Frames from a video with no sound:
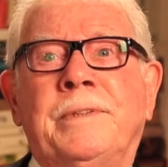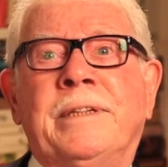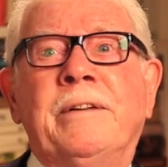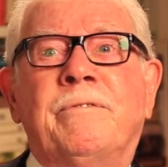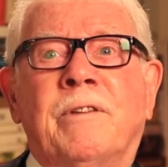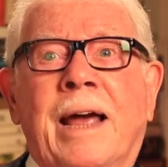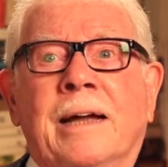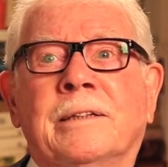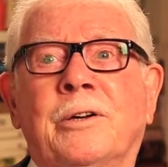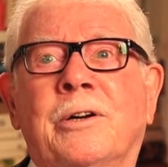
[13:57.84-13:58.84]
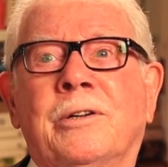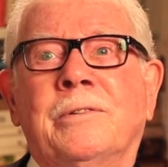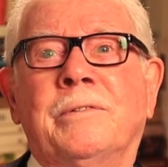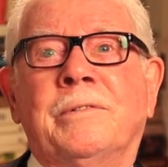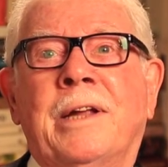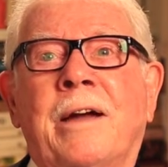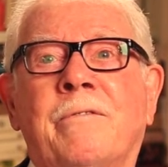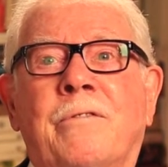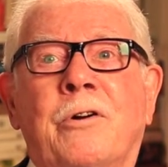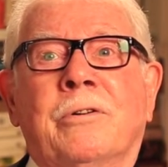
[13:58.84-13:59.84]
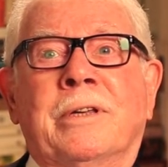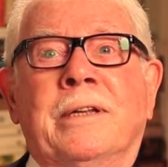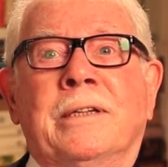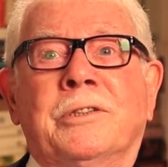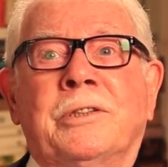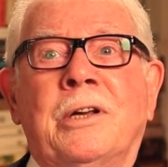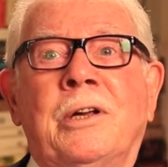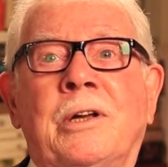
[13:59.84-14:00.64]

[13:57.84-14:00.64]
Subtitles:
deflect or divert this.